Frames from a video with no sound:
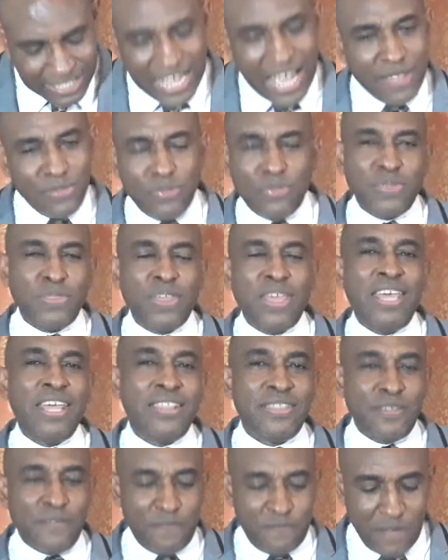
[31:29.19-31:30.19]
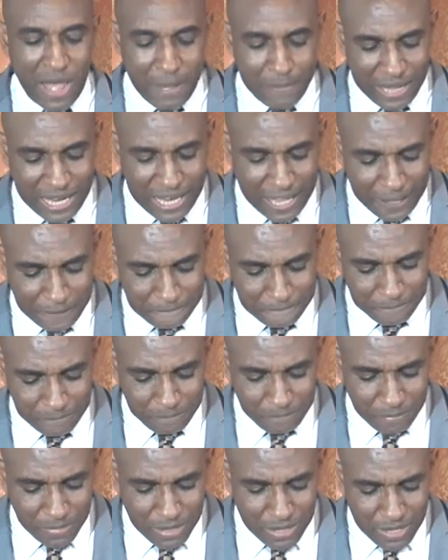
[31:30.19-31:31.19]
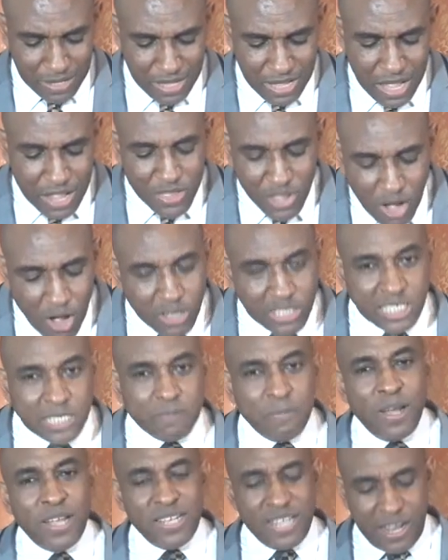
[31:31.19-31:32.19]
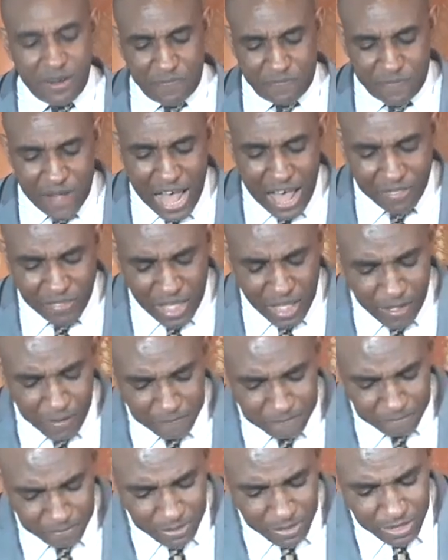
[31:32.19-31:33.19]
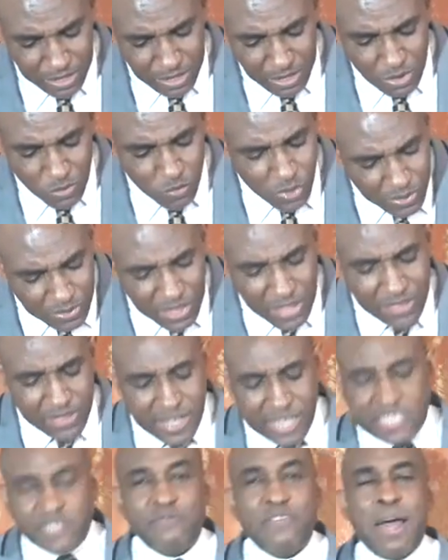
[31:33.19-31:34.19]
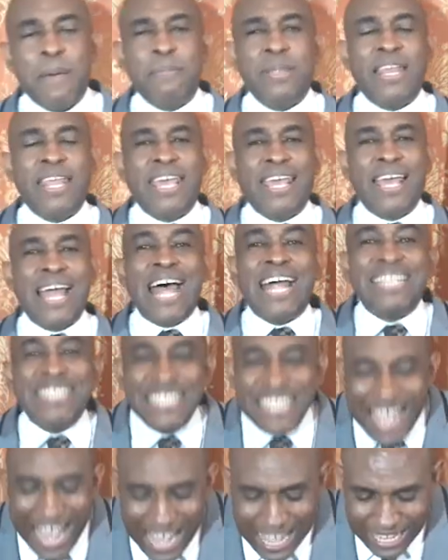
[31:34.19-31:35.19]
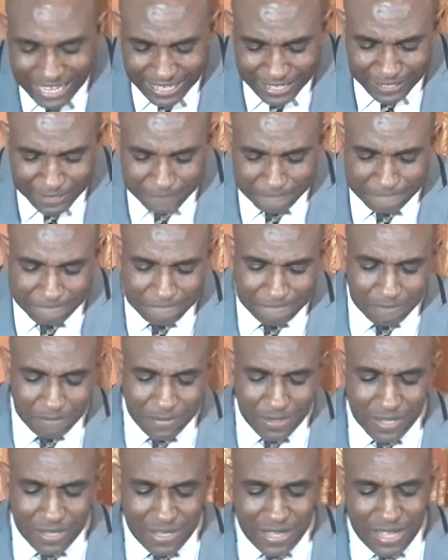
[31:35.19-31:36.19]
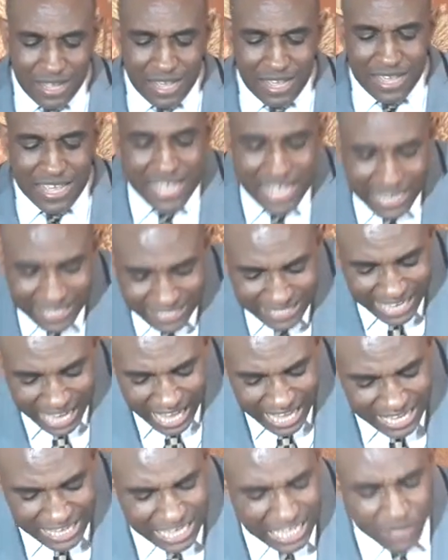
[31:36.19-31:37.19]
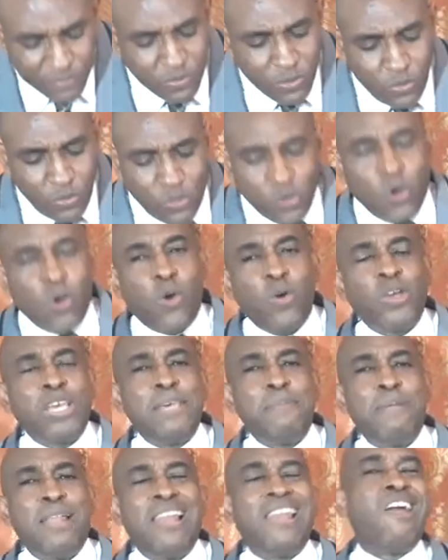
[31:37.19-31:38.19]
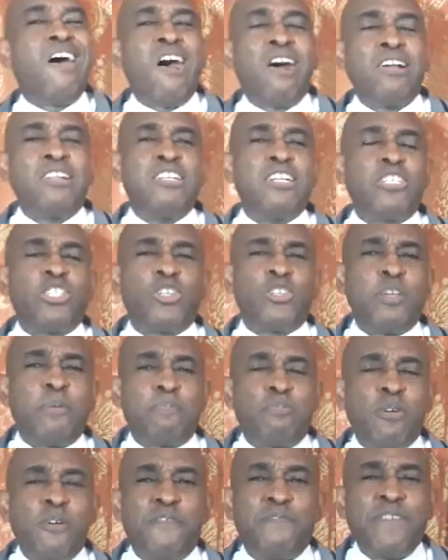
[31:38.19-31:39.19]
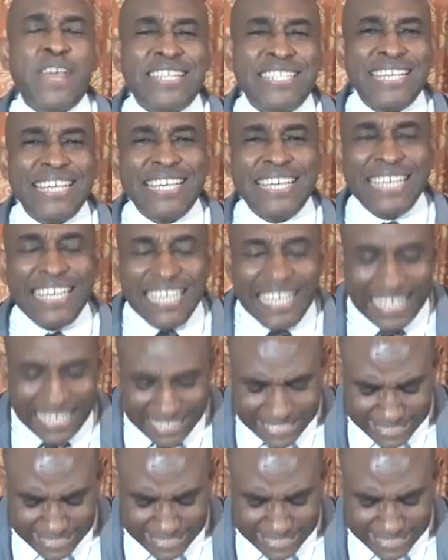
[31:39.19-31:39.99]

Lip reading: Death in the family. The husband and father within this family had died. He had died even though he belonged to the prophetic